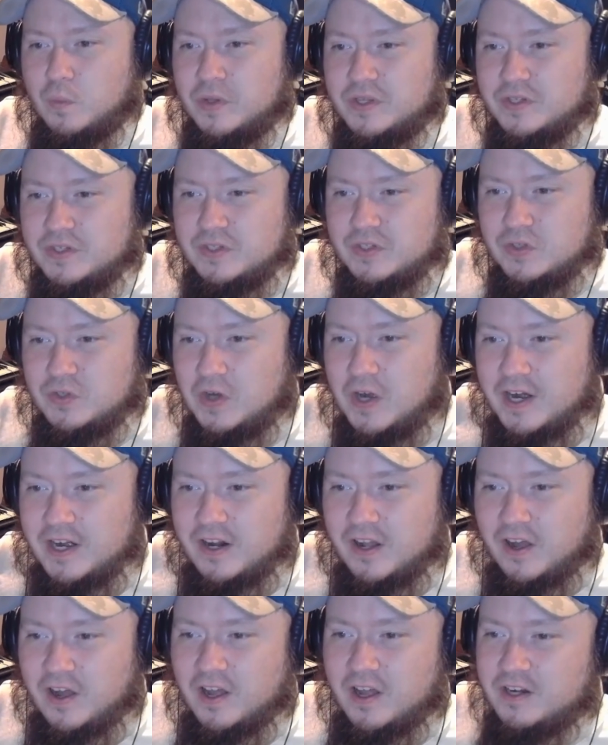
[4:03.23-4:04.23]
a straight
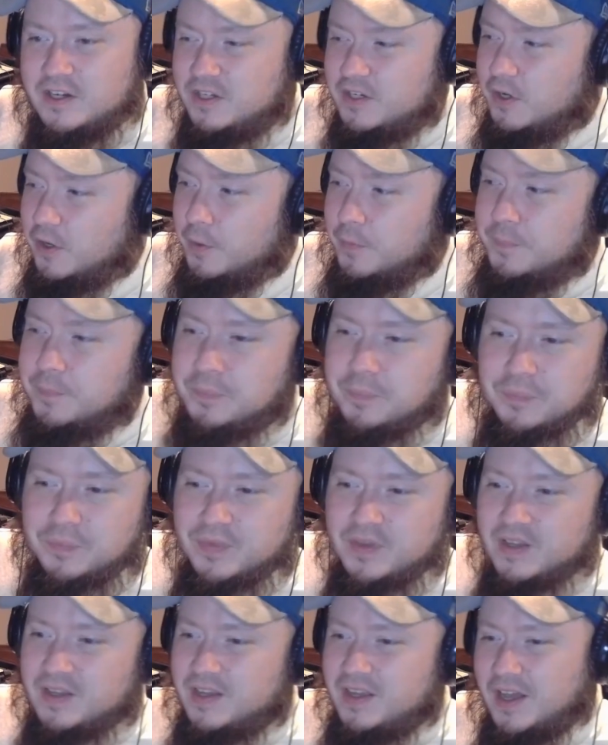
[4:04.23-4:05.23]
on, you know,
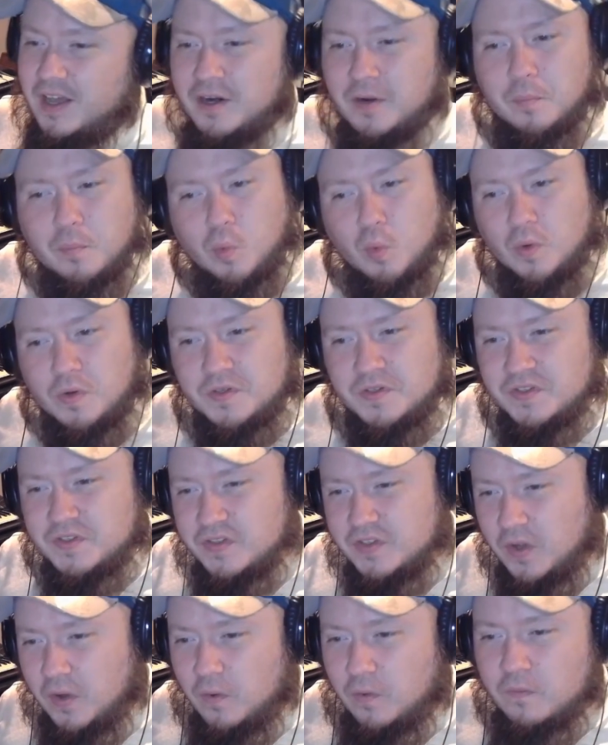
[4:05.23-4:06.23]
kind of more
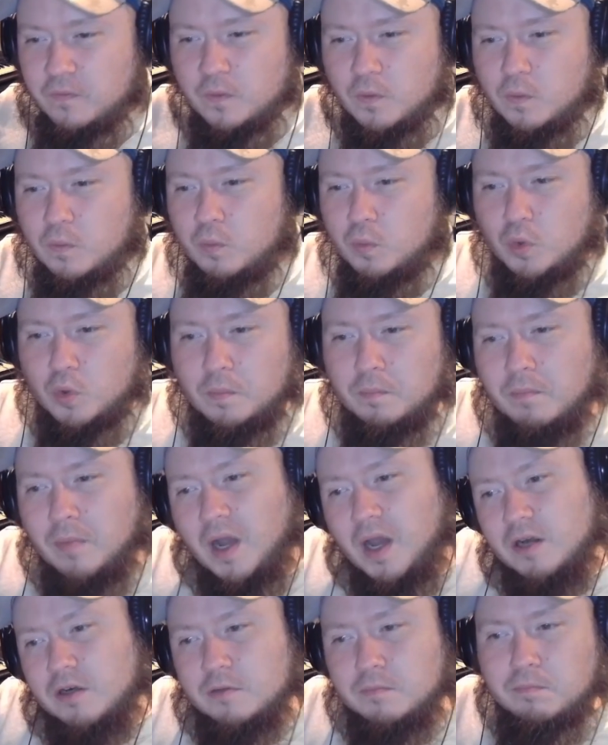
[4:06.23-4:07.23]
soulful, more
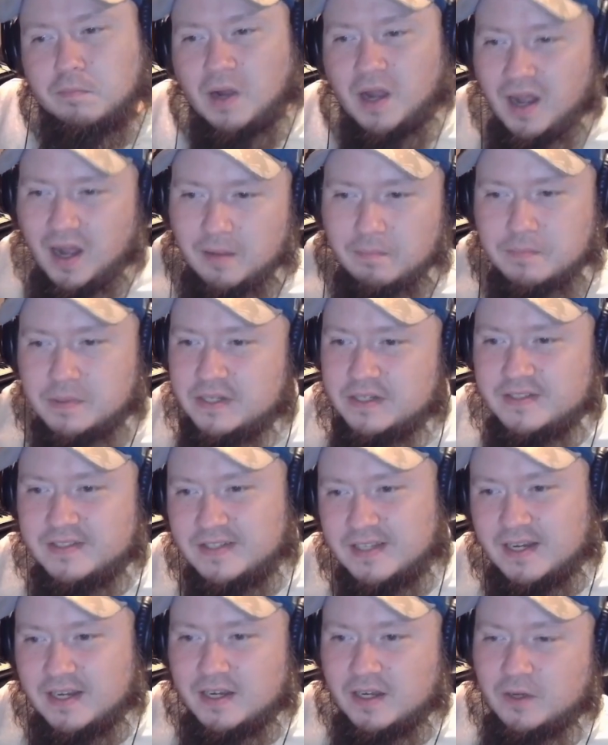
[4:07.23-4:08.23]
modern poppy
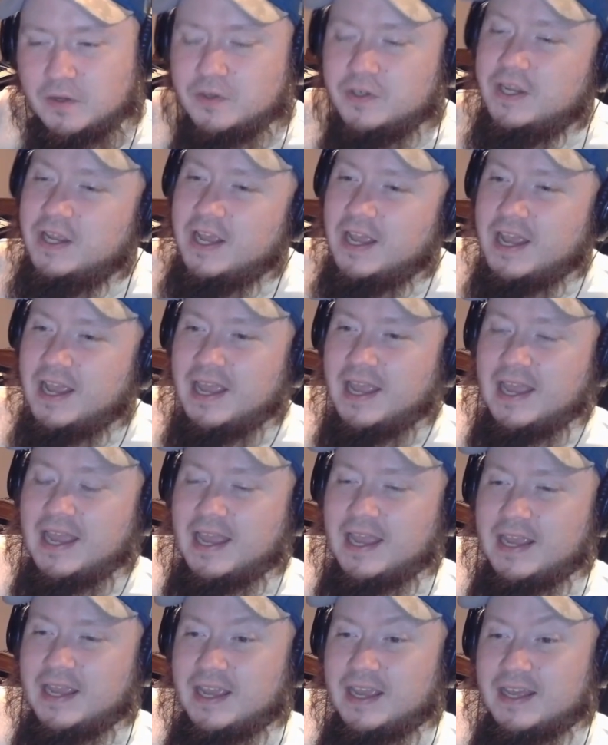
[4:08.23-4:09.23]
sound,
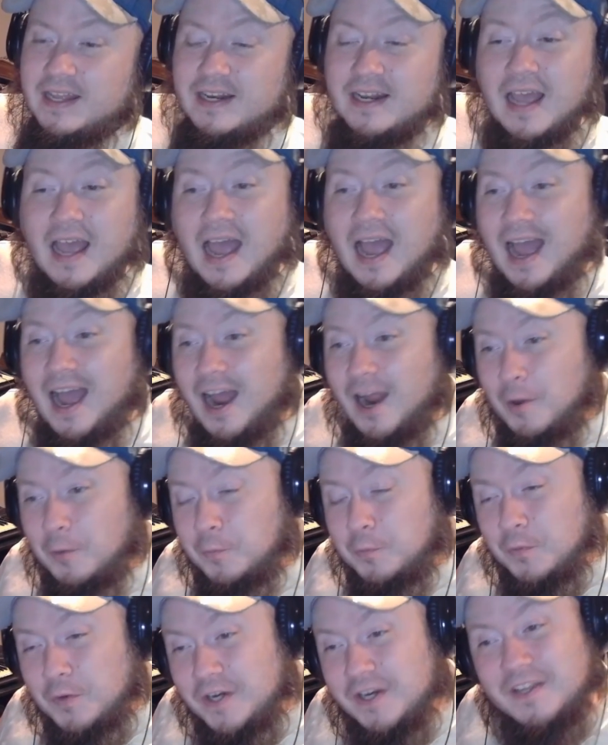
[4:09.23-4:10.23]
and I
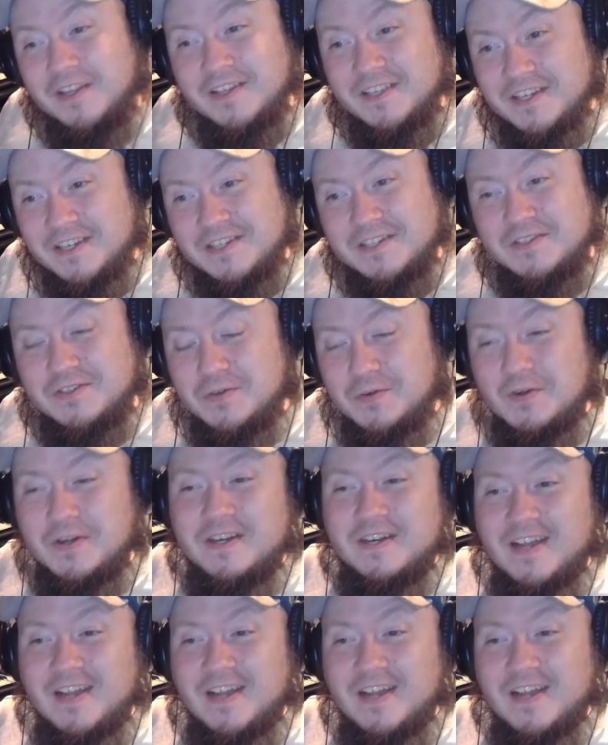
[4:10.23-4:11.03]
really enjoy it.